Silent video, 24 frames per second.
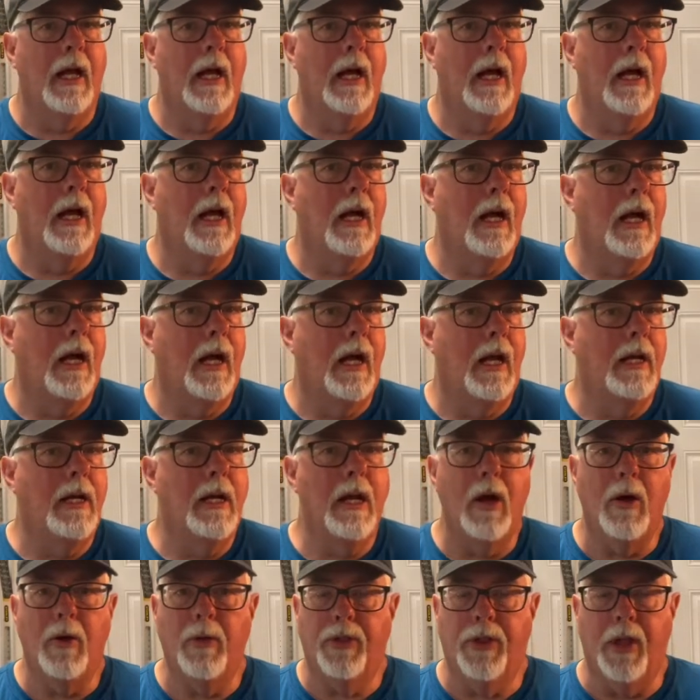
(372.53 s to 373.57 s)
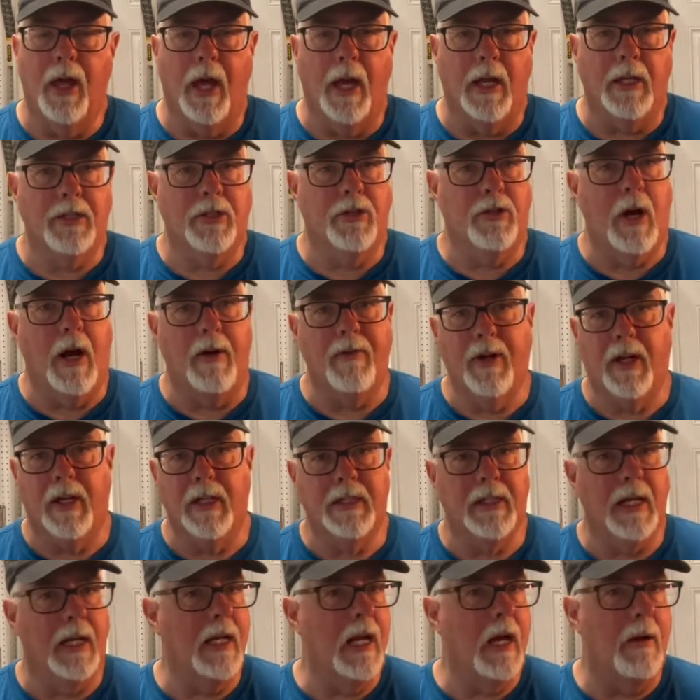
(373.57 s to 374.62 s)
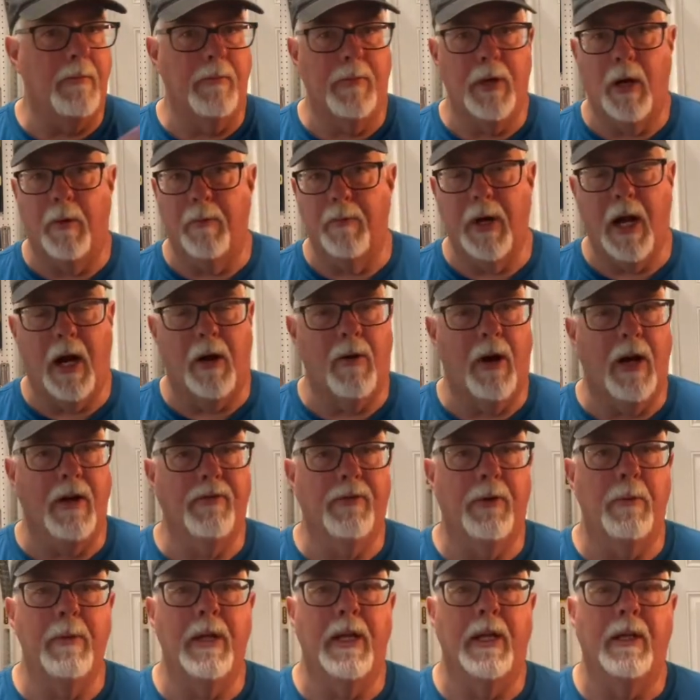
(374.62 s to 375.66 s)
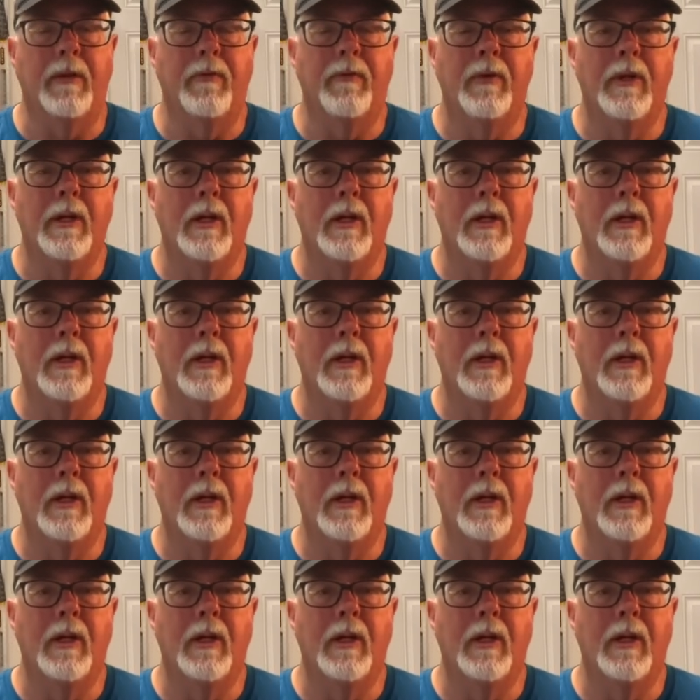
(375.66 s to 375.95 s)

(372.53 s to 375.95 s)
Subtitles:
no thanks. Driver could say, nope, nope, not right for me.